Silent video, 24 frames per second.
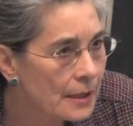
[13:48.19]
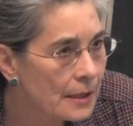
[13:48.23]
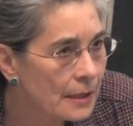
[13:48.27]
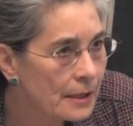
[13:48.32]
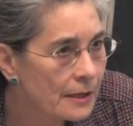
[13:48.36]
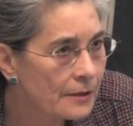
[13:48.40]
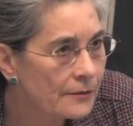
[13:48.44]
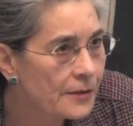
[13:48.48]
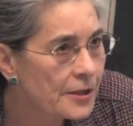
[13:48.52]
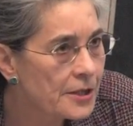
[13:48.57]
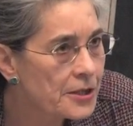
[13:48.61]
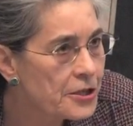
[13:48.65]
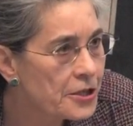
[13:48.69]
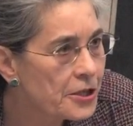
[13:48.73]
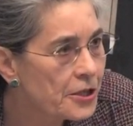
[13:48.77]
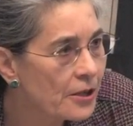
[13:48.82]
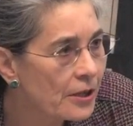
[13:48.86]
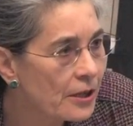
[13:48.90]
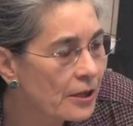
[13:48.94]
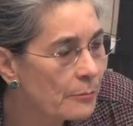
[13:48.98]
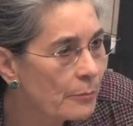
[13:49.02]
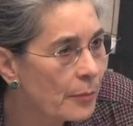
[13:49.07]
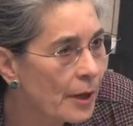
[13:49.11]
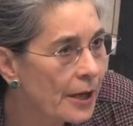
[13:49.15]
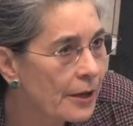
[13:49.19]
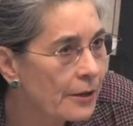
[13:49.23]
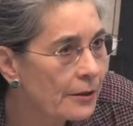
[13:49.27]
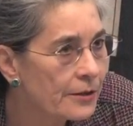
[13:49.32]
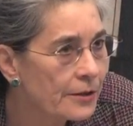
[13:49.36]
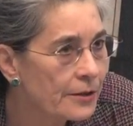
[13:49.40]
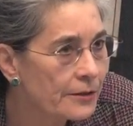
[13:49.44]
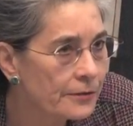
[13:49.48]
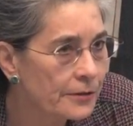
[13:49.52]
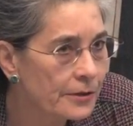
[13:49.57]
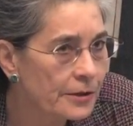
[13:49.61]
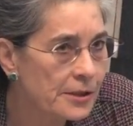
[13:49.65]
Convention on
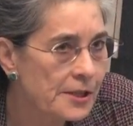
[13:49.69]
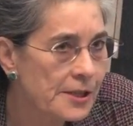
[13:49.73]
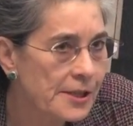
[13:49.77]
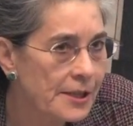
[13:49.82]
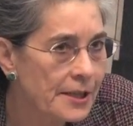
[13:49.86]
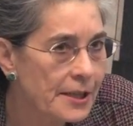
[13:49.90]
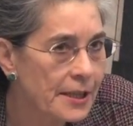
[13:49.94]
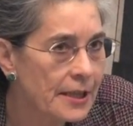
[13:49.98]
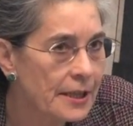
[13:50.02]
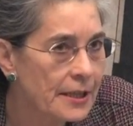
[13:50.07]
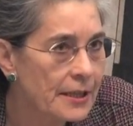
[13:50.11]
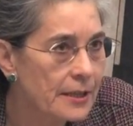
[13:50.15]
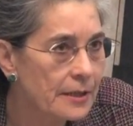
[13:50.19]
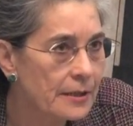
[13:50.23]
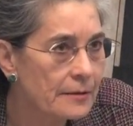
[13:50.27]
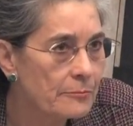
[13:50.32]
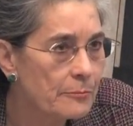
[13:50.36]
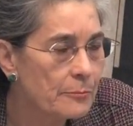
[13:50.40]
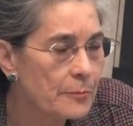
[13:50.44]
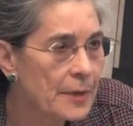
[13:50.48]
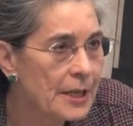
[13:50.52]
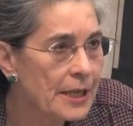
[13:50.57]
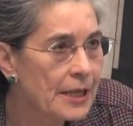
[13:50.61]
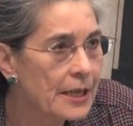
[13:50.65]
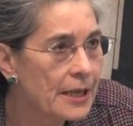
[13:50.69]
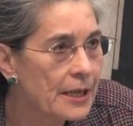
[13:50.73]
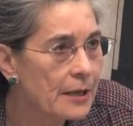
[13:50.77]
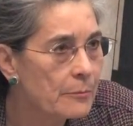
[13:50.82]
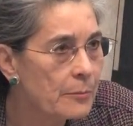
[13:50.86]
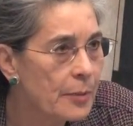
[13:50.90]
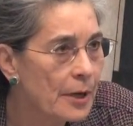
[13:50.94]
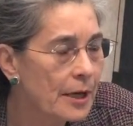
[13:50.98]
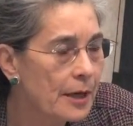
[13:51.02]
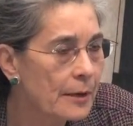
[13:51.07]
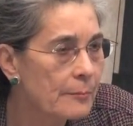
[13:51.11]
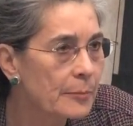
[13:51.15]
Biodiversity meeting,
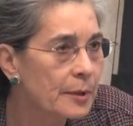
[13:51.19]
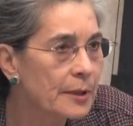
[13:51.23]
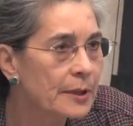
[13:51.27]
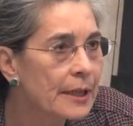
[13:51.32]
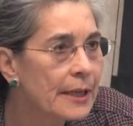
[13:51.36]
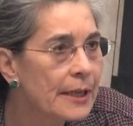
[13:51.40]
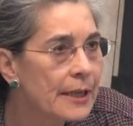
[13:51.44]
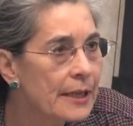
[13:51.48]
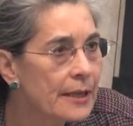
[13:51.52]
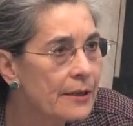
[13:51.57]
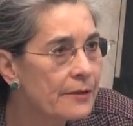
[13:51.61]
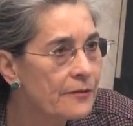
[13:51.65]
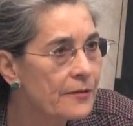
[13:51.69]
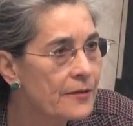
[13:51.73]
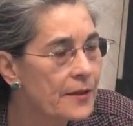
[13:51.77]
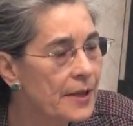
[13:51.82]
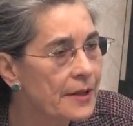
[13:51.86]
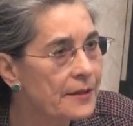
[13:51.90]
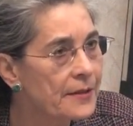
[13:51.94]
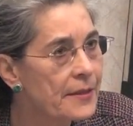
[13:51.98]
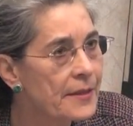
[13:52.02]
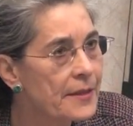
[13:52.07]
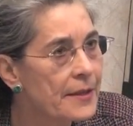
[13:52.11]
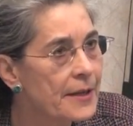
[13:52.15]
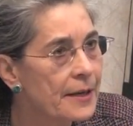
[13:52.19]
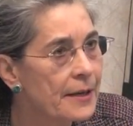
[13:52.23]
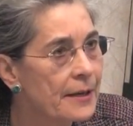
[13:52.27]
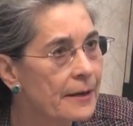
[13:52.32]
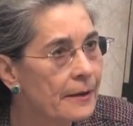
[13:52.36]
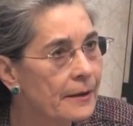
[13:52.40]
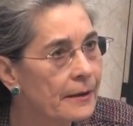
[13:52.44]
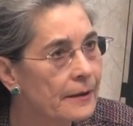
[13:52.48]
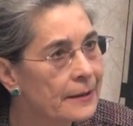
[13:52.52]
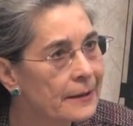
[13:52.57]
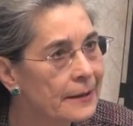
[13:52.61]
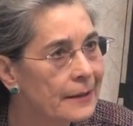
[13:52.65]
but I believe that
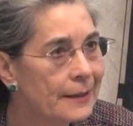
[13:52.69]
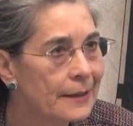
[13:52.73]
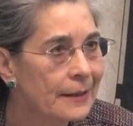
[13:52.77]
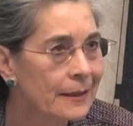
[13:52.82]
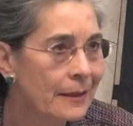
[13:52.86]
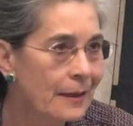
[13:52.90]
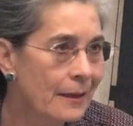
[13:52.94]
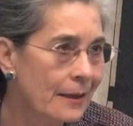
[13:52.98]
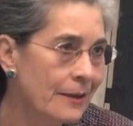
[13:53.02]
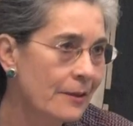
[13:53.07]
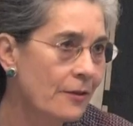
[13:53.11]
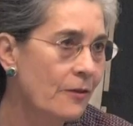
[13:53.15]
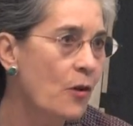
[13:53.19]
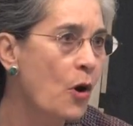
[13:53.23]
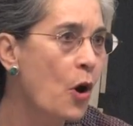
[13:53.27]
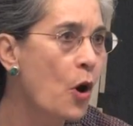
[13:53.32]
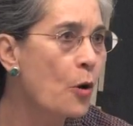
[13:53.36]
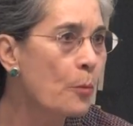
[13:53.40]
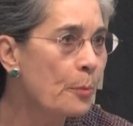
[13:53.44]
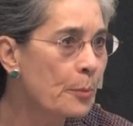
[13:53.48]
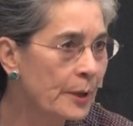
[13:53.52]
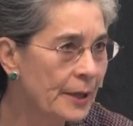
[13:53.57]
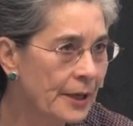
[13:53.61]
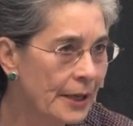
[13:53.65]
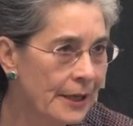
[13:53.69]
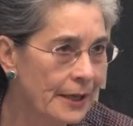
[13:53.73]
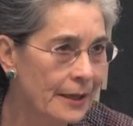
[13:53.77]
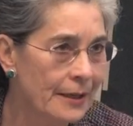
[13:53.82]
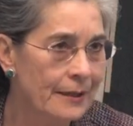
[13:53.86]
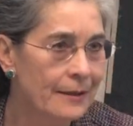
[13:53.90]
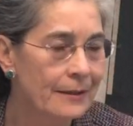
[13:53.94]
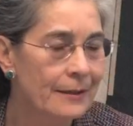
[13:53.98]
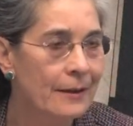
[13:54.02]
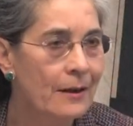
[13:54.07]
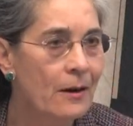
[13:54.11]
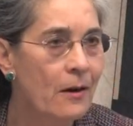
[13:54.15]
their kind of
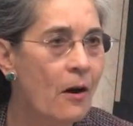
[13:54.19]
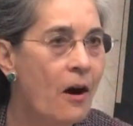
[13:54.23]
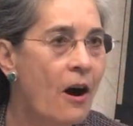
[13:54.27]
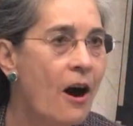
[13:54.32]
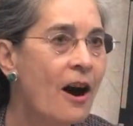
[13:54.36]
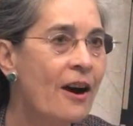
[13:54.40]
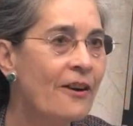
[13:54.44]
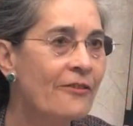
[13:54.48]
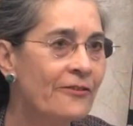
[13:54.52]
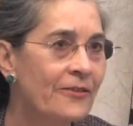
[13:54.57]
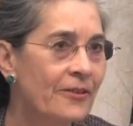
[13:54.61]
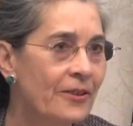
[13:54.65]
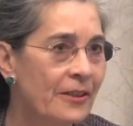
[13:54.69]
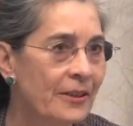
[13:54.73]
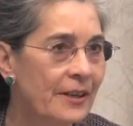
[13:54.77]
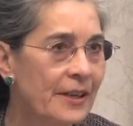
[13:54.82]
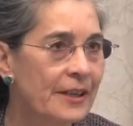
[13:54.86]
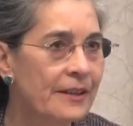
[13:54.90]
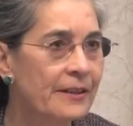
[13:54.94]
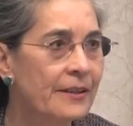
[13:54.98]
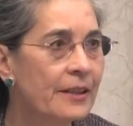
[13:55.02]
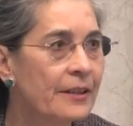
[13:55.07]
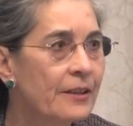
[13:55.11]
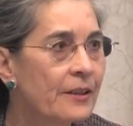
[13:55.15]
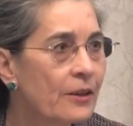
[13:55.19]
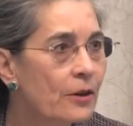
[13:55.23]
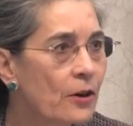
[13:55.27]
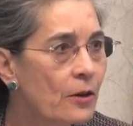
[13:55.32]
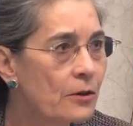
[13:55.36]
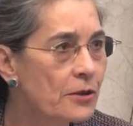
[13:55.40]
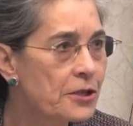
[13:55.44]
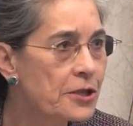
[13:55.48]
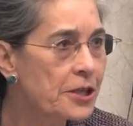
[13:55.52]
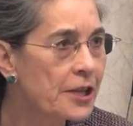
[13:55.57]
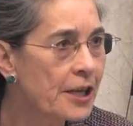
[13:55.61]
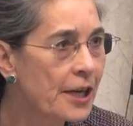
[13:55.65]
opening offer in the
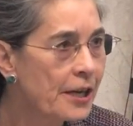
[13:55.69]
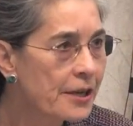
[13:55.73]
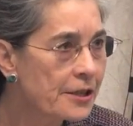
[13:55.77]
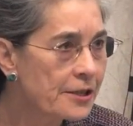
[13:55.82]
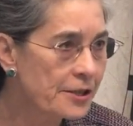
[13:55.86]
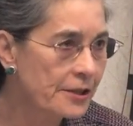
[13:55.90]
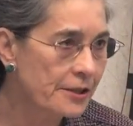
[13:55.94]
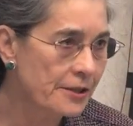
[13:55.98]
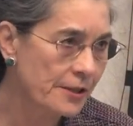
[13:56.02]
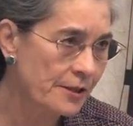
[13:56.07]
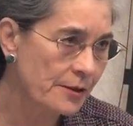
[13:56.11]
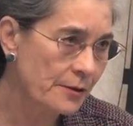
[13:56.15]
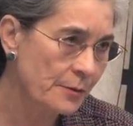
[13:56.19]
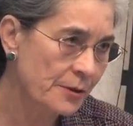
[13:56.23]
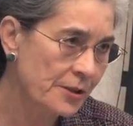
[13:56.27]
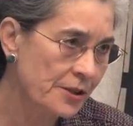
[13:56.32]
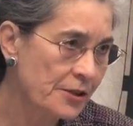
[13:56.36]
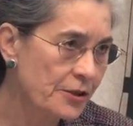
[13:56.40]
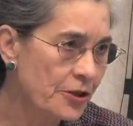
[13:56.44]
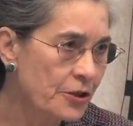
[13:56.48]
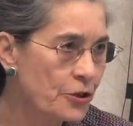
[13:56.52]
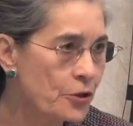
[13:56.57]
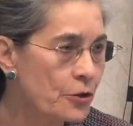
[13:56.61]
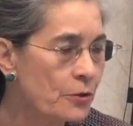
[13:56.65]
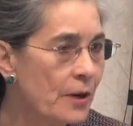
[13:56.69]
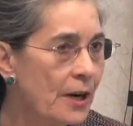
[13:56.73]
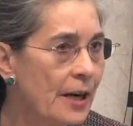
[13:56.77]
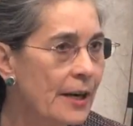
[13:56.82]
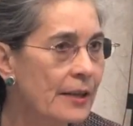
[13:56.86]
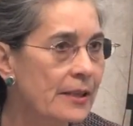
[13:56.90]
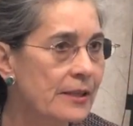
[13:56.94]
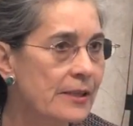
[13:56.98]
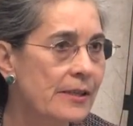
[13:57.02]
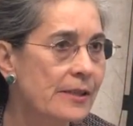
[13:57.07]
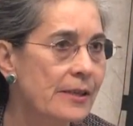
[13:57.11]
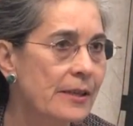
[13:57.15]
negotiations was to try
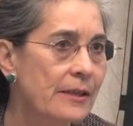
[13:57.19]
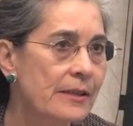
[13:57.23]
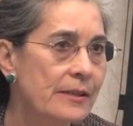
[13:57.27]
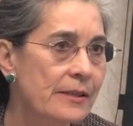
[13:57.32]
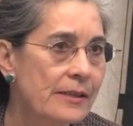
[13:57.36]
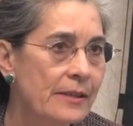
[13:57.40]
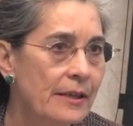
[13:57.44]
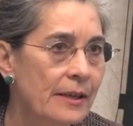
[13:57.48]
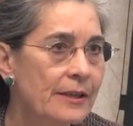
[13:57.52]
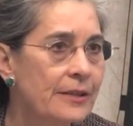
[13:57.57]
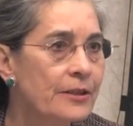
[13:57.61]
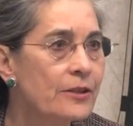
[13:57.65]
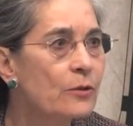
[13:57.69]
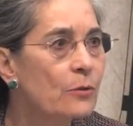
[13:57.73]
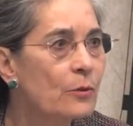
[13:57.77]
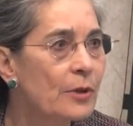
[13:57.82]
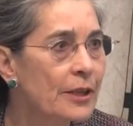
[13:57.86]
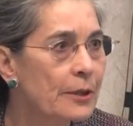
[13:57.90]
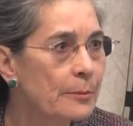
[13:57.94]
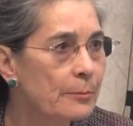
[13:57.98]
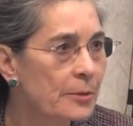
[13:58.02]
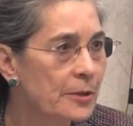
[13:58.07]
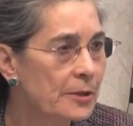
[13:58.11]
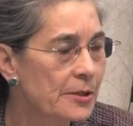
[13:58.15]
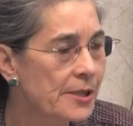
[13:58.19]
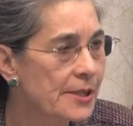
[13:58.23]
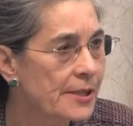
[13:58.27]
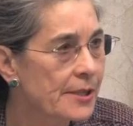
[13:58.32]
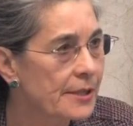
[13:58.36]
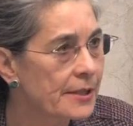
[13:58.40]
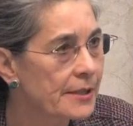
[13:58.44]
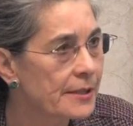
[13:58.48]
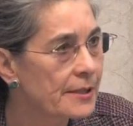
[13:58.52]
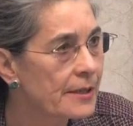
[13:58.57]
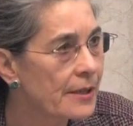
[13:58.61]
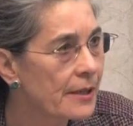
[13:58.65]
to set aside
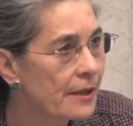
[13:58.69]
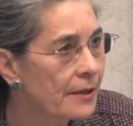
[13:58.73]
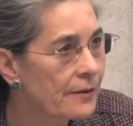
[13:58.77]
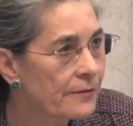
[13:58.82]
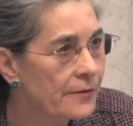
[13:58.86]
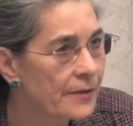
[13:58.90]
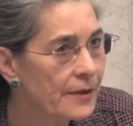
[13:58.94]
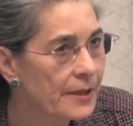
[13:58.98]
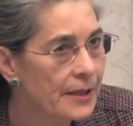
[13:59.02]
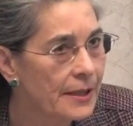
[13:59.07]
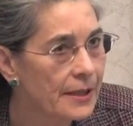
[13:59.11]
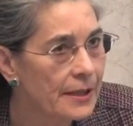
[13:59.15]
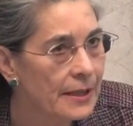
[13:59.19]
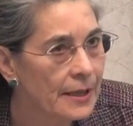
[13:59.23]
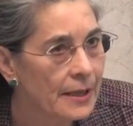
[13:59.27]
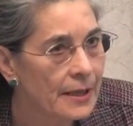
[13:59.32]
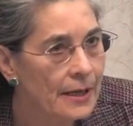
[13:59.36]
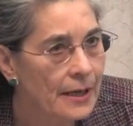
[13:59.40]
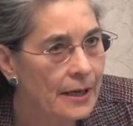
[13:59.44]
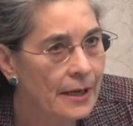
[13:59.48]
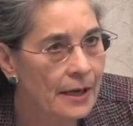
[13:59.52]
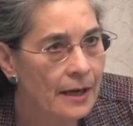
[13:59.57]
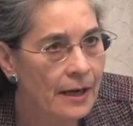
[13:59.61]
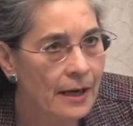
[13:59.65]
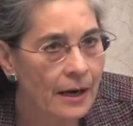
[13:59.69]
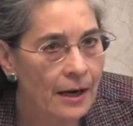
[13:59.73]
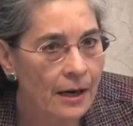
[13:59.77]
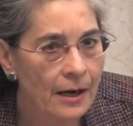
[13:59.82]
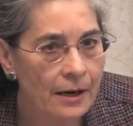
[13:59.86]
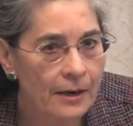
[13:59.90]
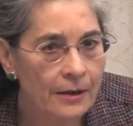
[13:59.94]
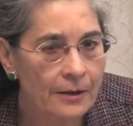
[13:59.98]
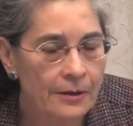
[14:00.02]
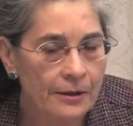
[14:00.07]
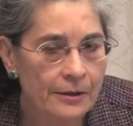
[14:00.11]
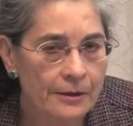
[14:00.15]
20% of the
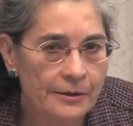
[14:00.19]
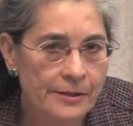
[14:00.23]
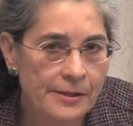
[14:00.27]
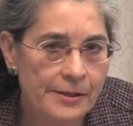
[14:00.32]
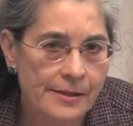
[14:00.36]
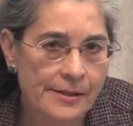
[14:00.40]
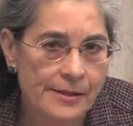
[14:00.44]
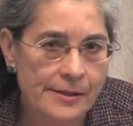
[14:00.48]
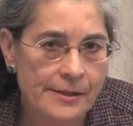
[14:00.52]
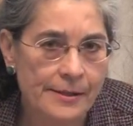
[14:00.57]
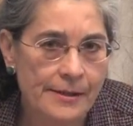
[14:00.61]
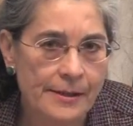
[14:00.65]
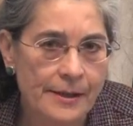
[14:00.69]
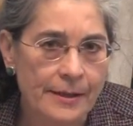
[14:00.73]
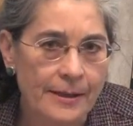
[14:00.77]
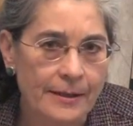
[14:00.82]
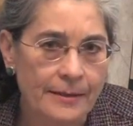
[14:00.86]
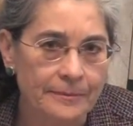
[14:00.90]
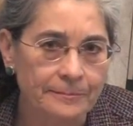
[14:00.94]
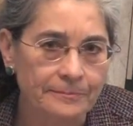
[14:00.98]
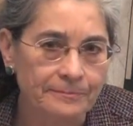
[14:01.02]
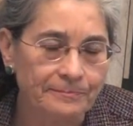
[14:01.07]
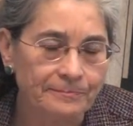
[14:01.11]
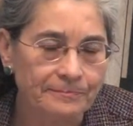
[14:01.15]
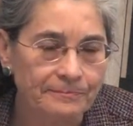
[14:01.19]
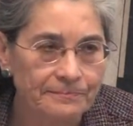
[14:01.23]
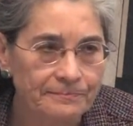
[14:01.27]
uh, Earth's um,